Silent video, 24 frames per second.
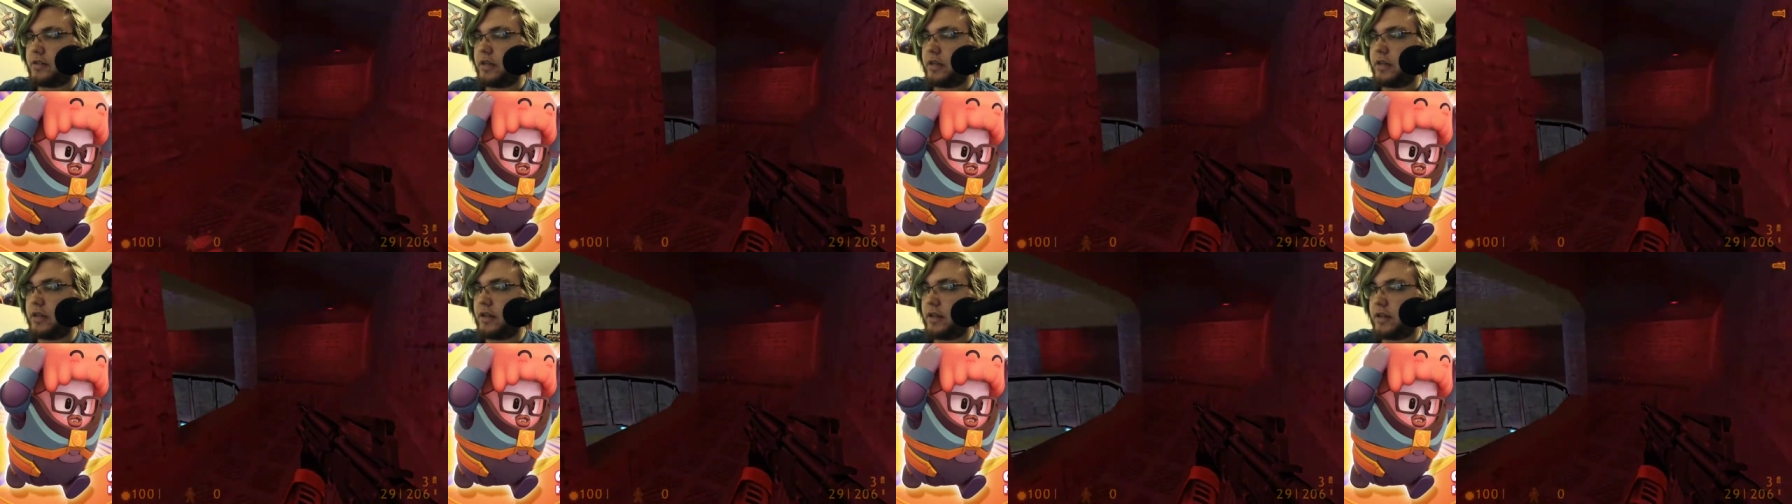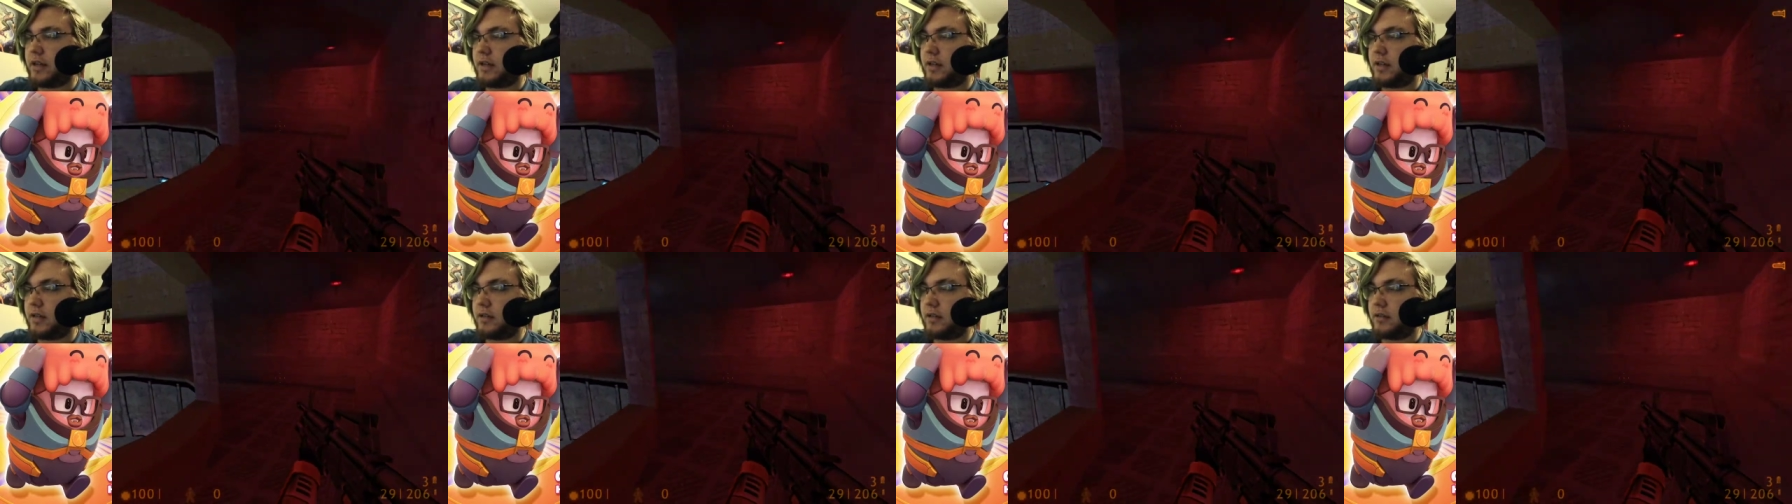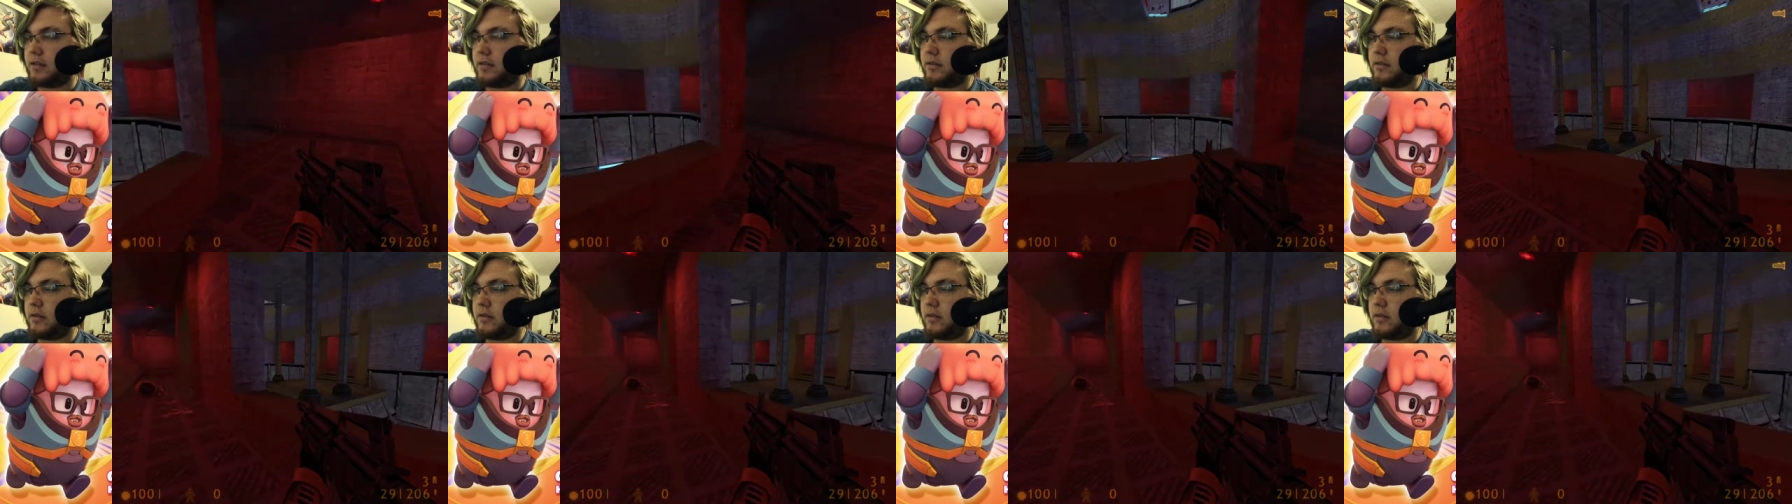uh,
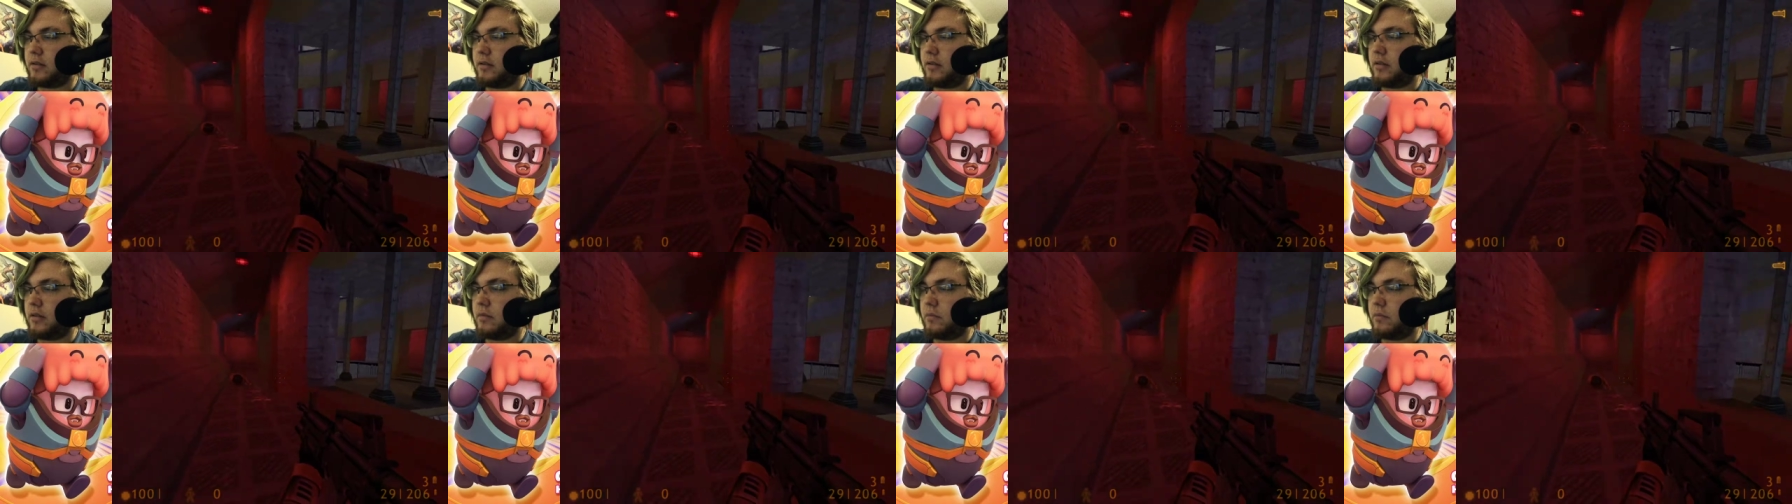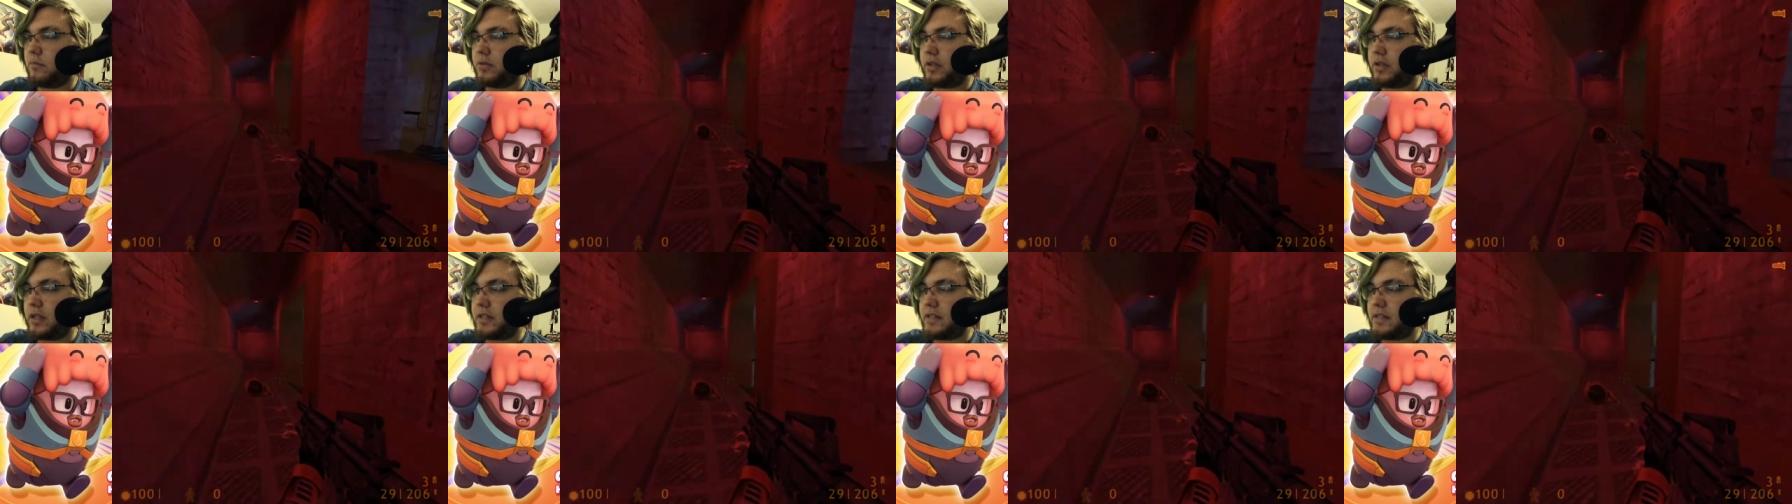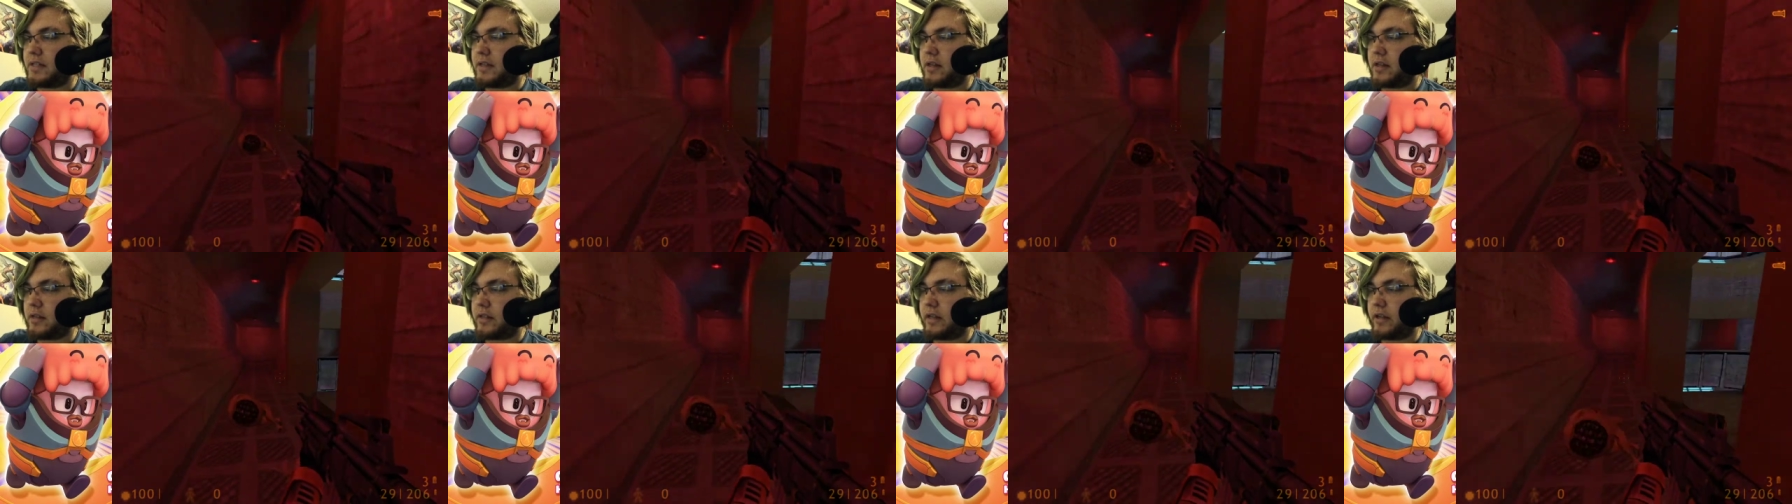
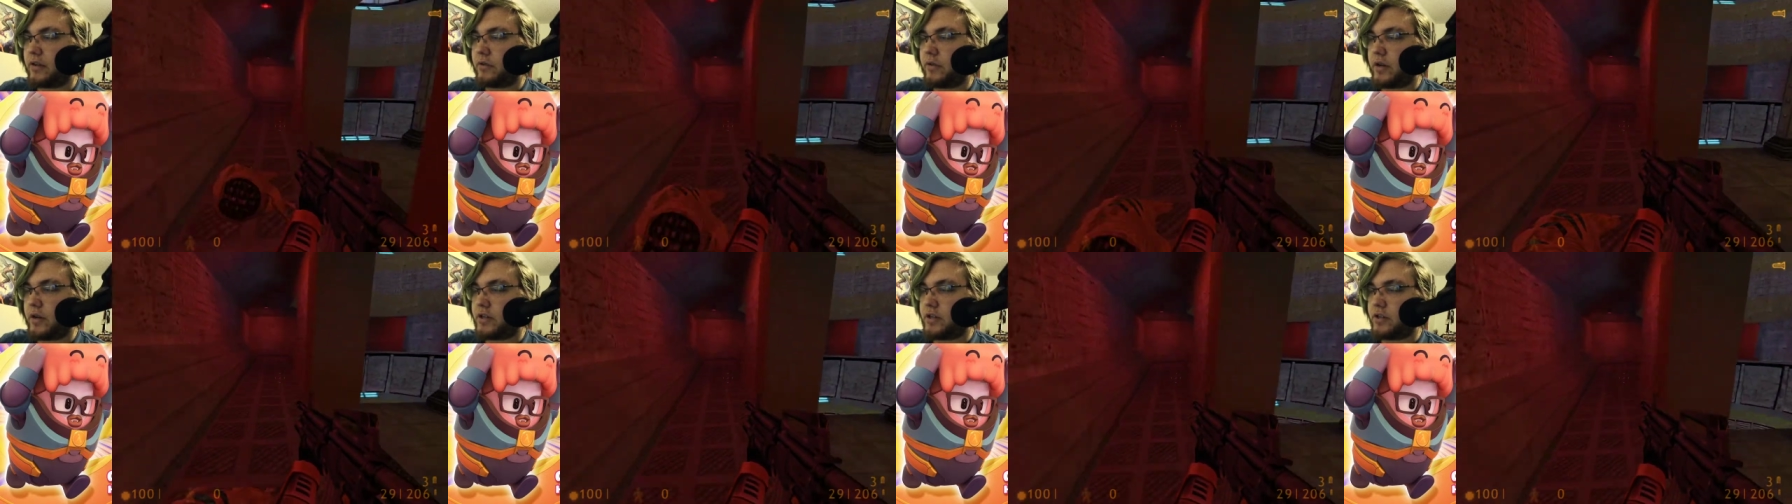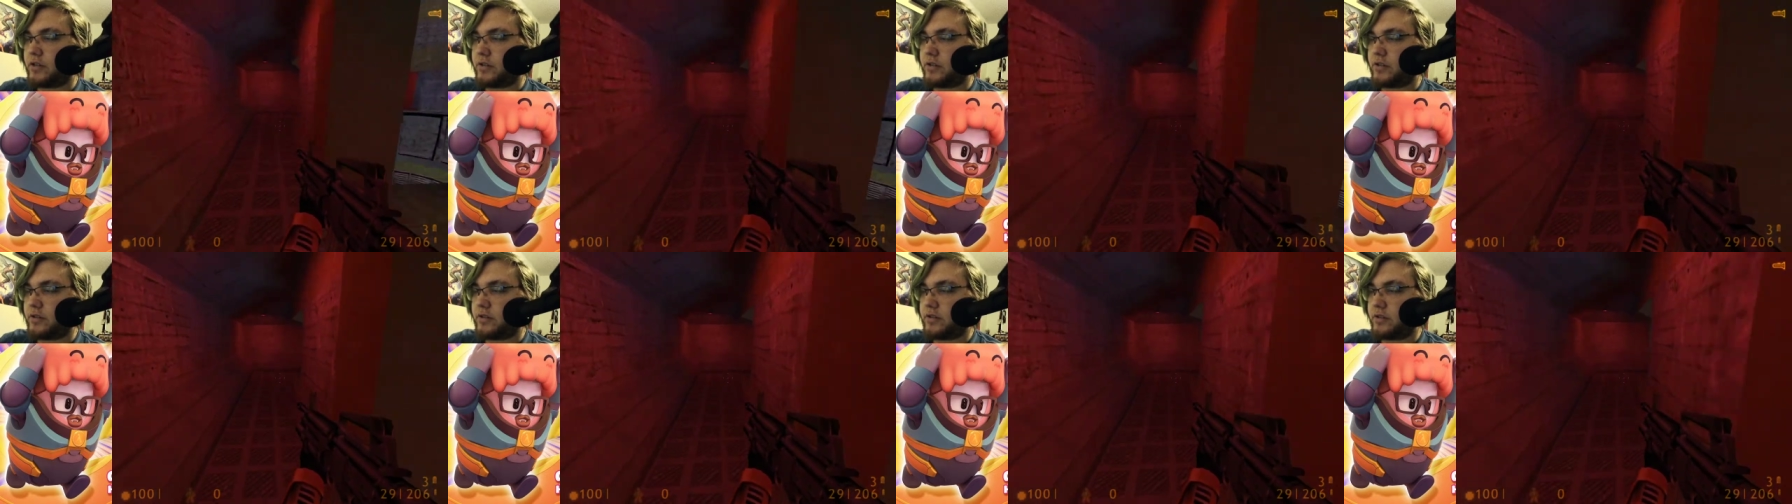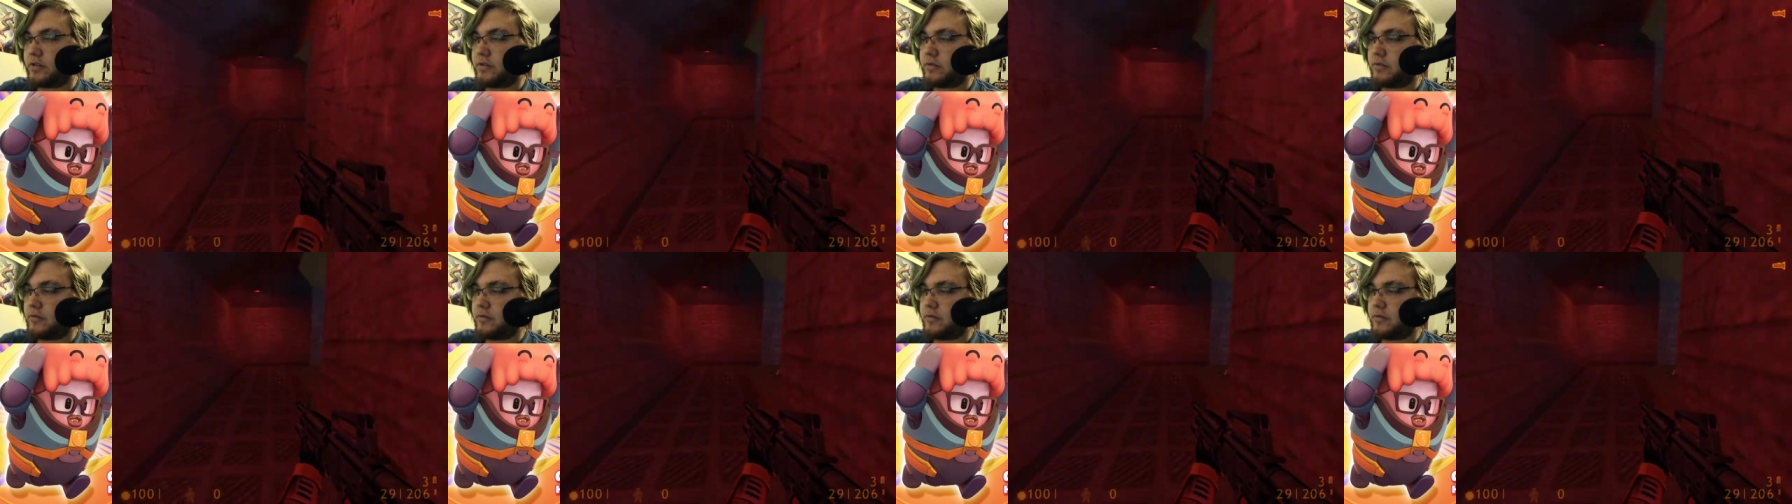blood-sucking creatures.